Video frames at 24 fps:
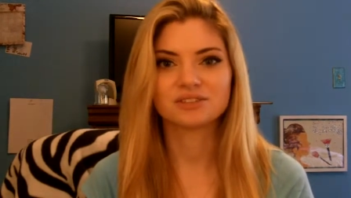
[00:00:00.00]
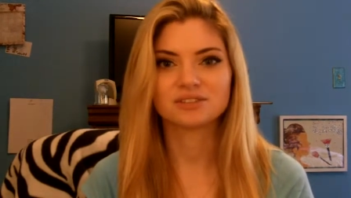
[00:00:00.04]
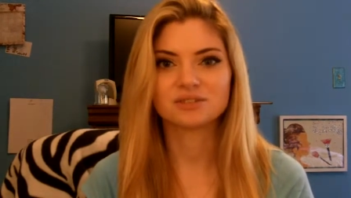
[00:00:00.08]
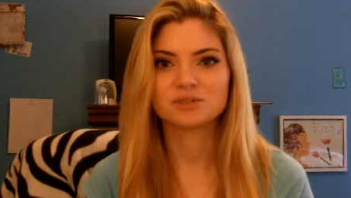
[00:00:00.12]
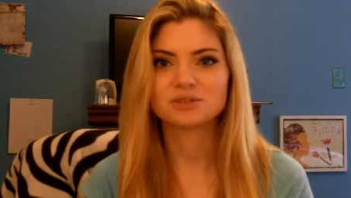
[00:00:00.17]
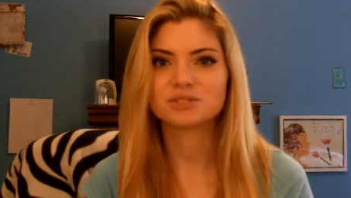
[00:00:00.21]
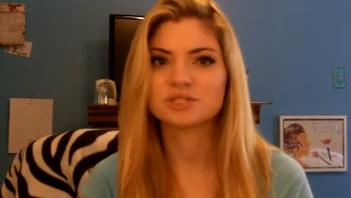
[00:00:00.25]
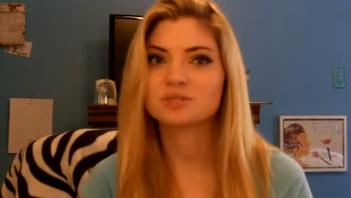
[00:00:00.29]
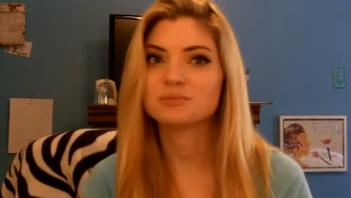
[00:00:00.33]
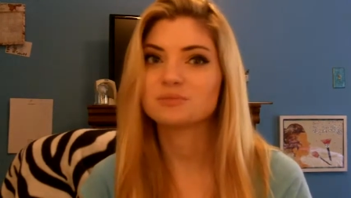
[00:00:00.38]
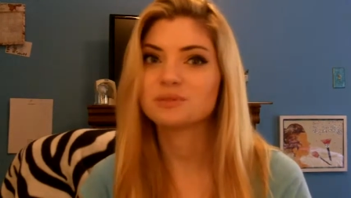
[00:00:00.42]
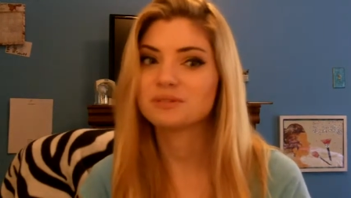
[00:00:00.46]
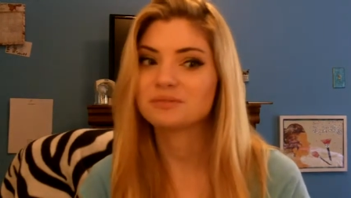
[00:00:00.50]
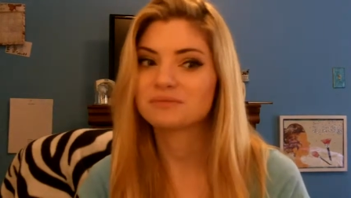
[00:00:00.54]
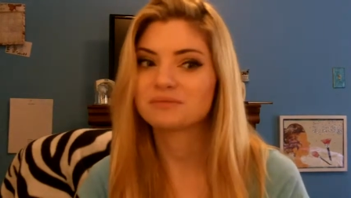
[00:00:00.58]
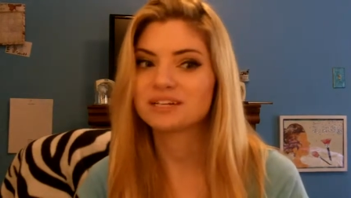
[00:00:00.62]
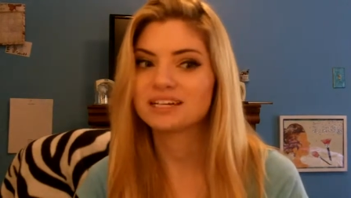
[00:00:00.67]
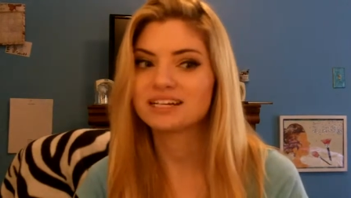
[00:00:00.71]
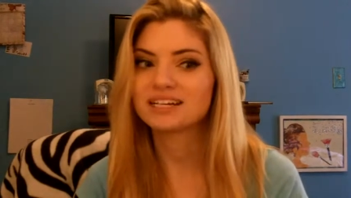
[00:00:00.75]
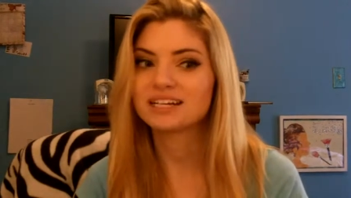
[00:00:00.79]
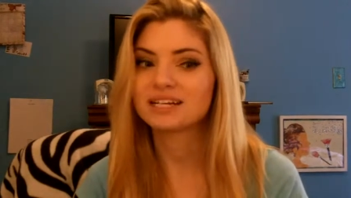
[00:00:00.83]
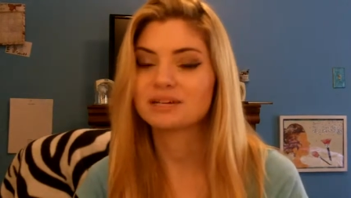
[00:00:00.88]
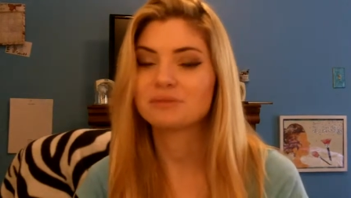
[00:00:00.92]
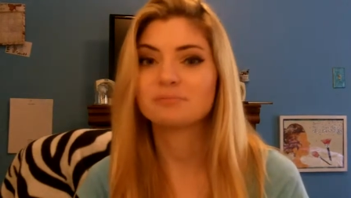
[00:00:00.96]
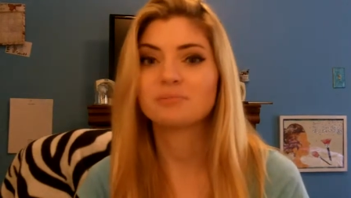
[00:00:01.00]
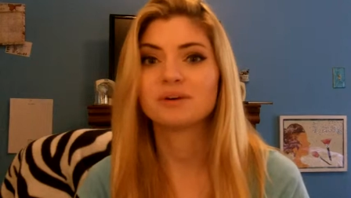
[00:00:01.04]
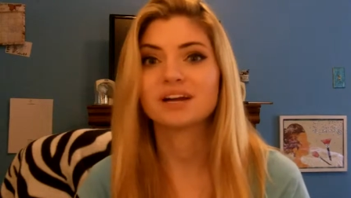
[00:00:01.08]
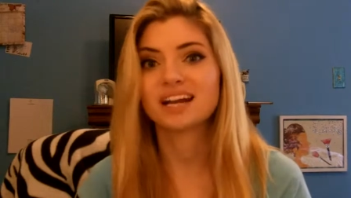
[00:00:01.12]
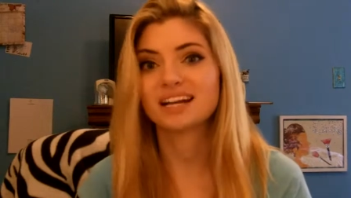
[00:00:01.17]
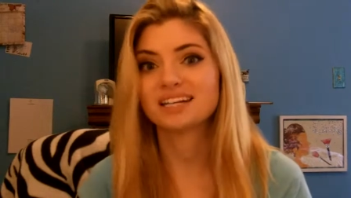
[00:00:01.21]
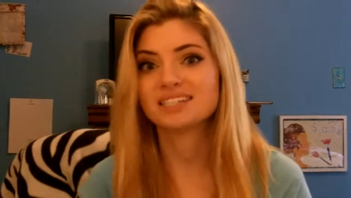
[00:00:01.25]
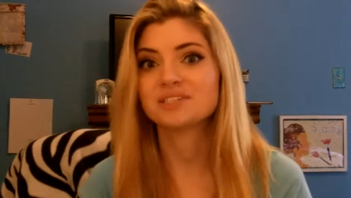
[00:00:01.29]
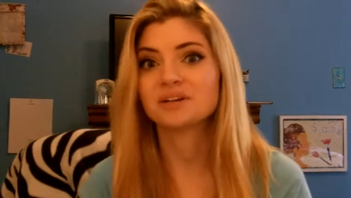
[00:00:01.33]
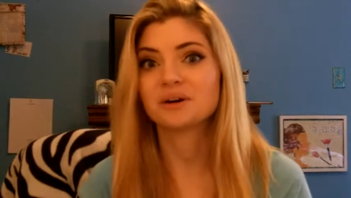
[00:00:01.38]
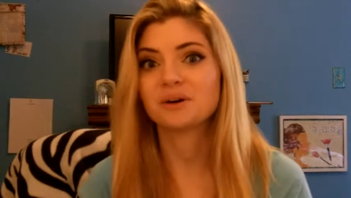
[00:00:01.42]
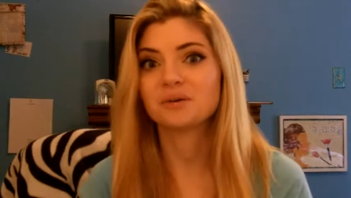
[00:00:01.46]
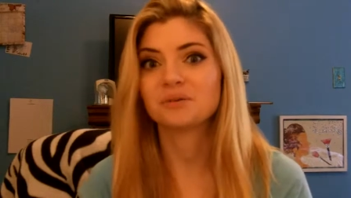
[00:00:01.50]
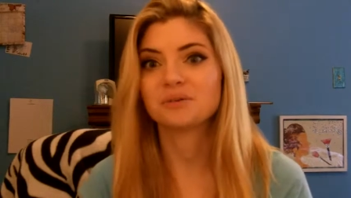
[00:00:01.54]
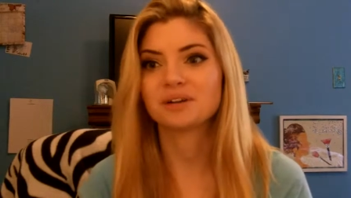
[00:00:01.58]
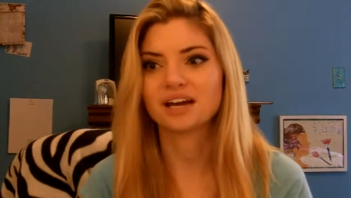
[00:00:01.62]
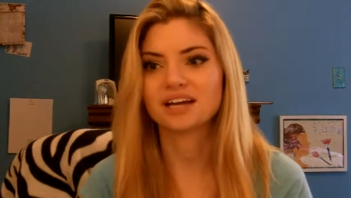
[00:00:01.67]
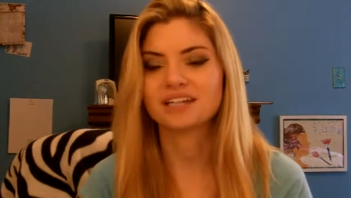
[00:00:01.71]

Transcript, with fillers: don't you mean reading? But I don't.